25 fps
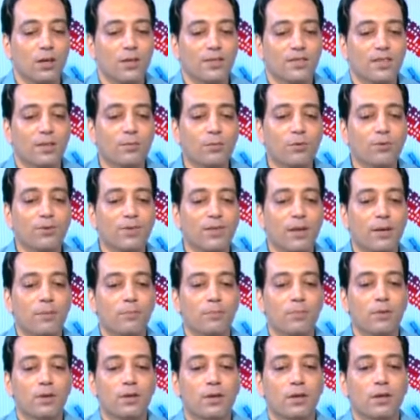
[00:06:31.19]
Some of
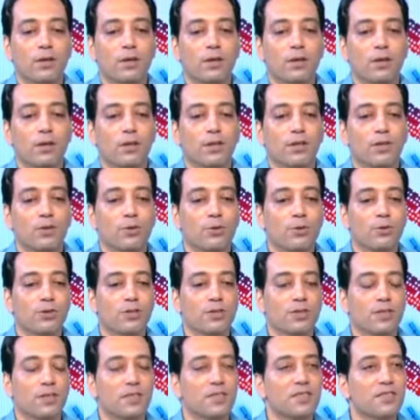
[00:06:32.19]
them
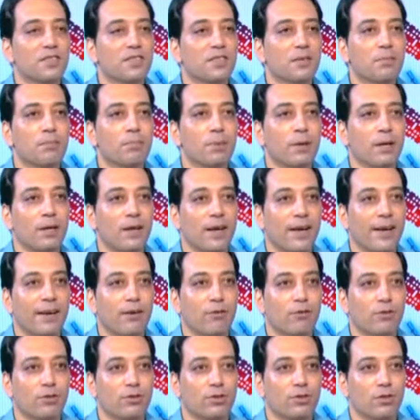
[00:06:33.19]
use simple
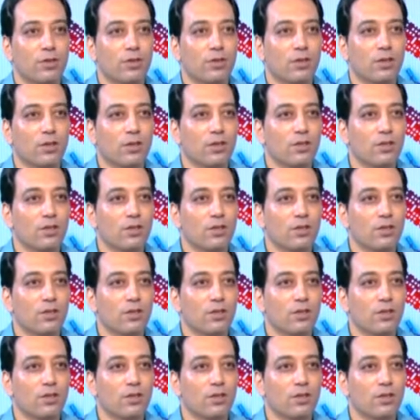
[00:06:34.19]
language.